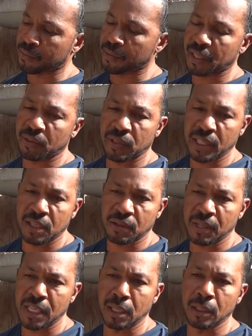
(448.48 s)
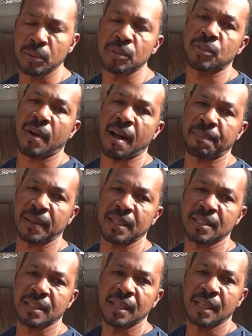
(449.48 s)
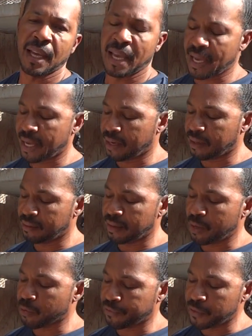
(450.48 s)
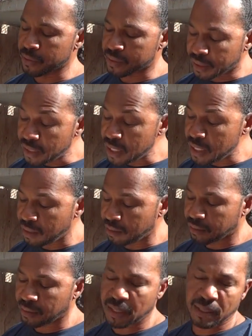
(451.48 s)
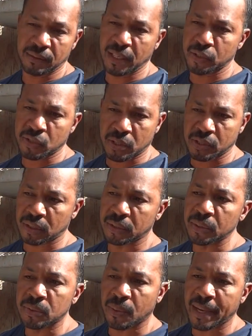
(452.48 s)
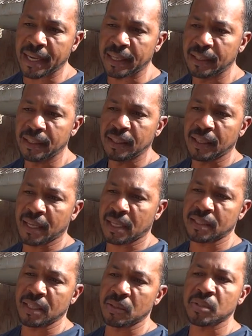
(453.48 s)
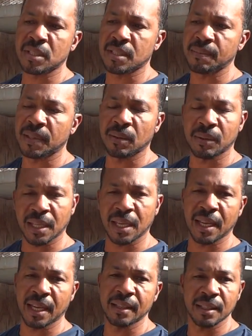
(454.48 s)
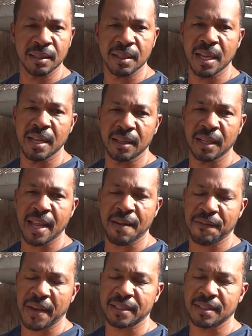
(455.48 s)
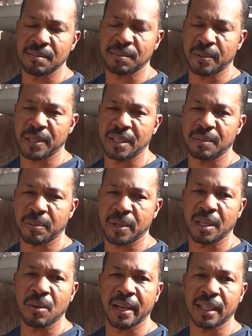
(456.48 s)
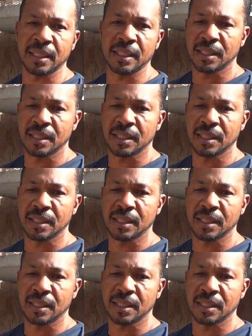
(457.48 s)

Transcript: really, really green loose droppings and they refuse to eat, they start to lose weight. Coccidiosis is something when they get, it affects them pretty quickly.